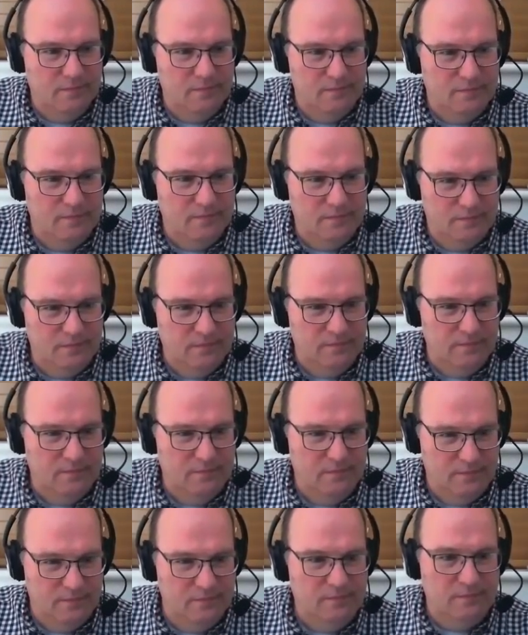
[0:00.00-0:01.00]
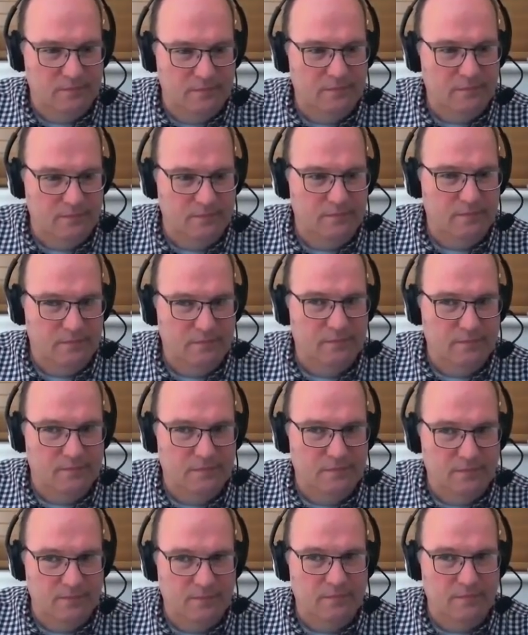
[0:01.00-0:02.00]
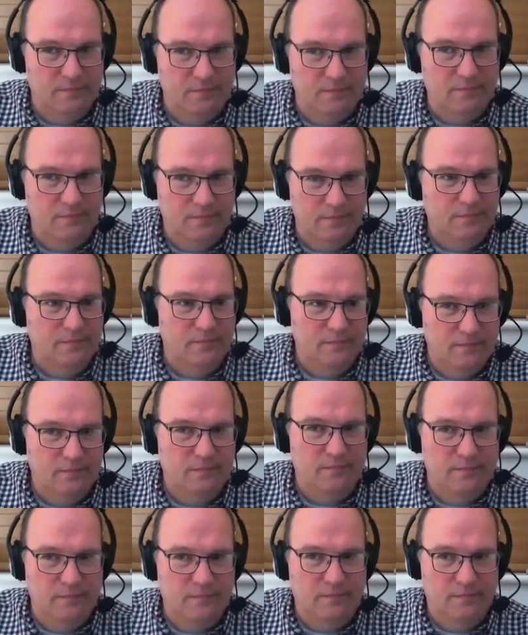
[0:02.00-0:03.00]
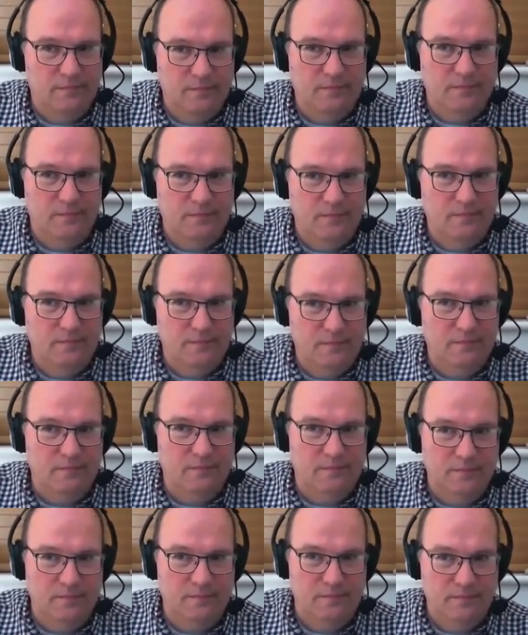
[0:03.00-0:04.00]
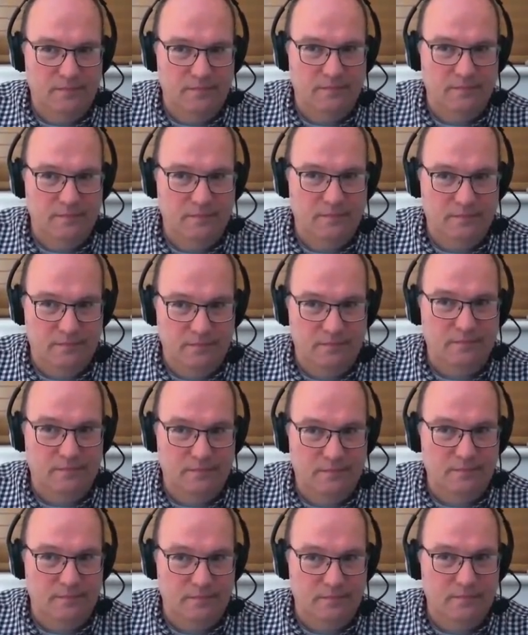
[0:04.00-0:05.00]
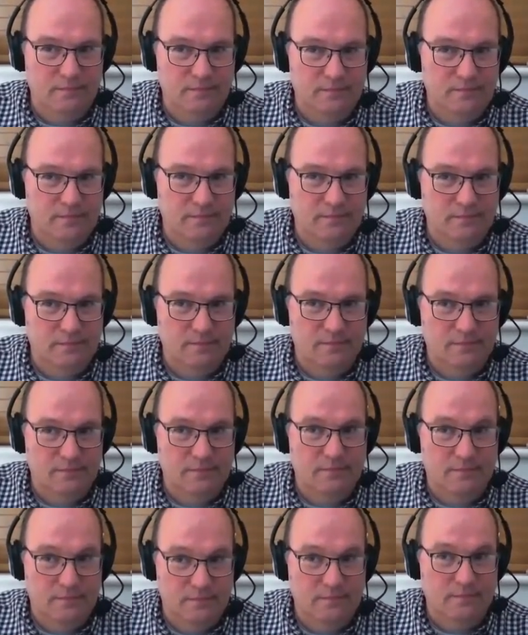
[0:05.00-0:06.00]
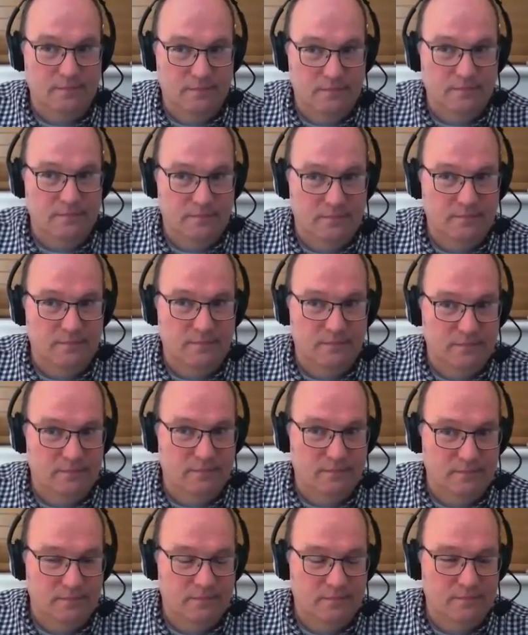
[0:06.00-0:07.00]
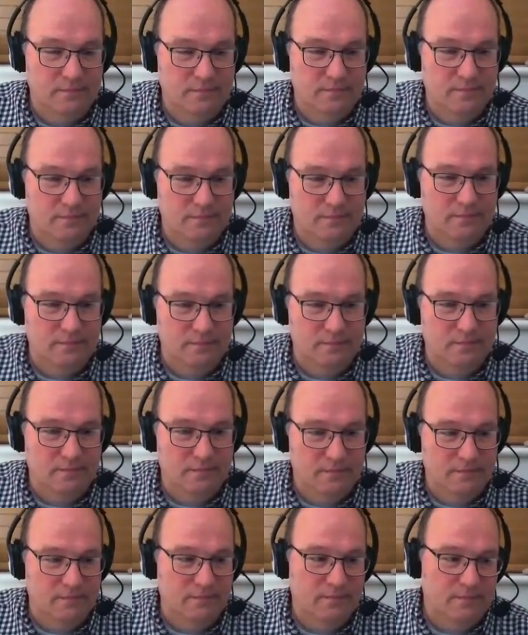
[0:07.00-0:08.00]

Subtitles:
(not speaking)